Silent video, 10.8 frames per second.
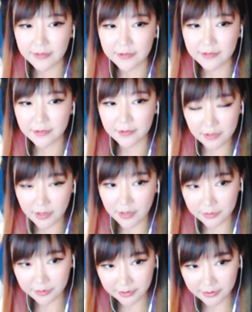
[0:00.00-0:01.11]
girls
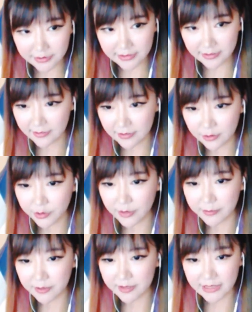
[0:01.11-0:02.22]
streamers,
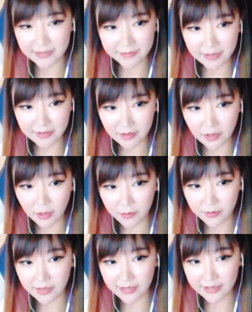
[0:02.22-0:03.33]
even though
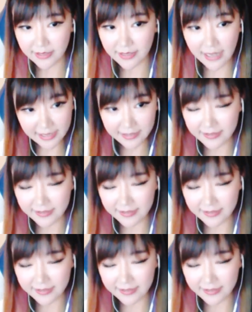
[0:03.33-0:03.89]
they like them.